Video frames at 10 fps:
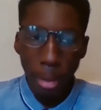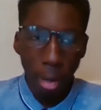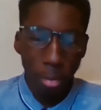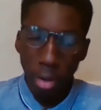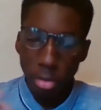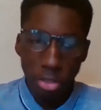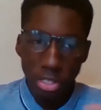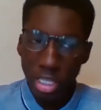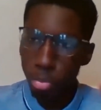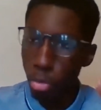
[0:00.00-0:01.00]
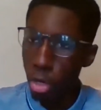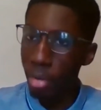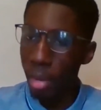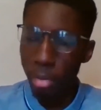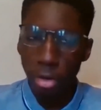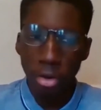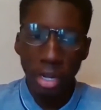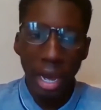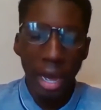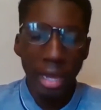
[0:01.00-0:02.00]
gonna say this point blank period.
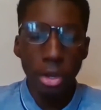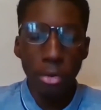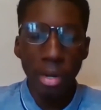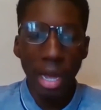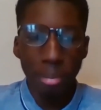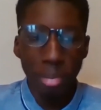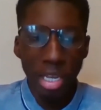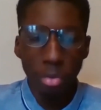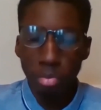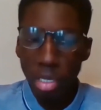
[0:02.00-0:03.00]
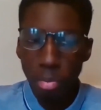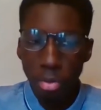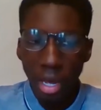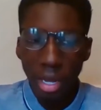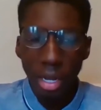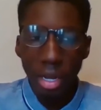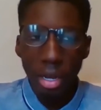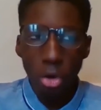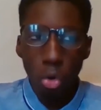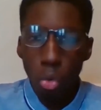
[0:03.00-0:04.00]
I don't like being with people that
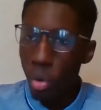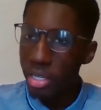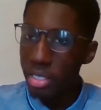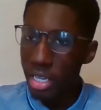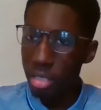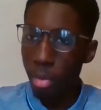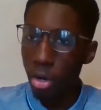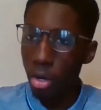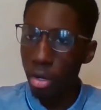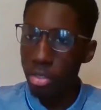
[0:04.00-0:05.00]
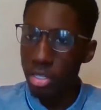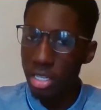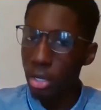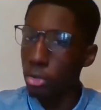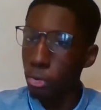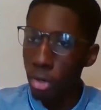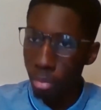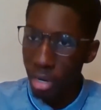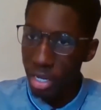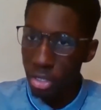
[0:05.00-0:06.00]
always kiss my ass and say, "You're doing
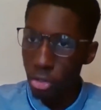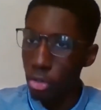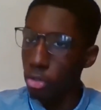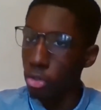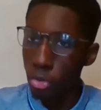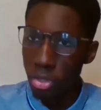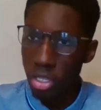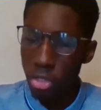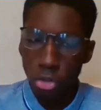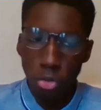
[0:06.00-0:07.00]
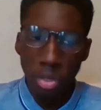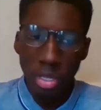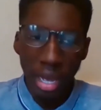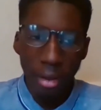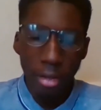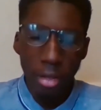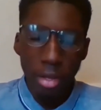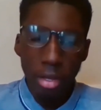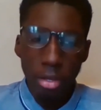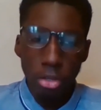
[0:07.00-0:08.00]
amazing, Jonas, you're doing this, you're doing that."
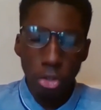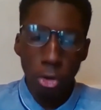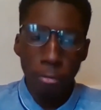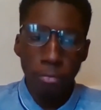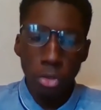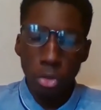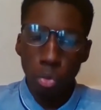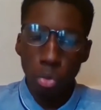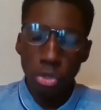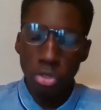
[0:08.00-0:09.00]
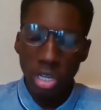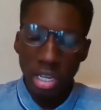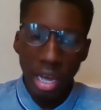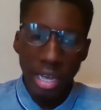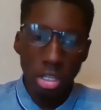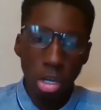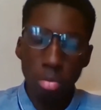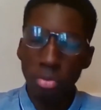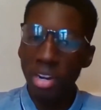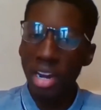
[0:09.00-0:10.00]
So would you say that in
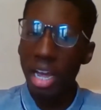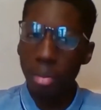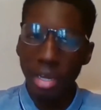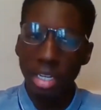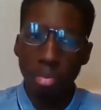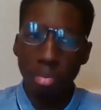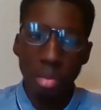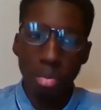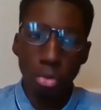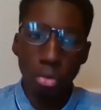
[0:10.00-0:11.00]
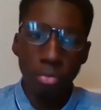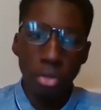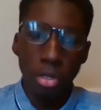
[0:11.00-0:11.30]
terms of like-minded people,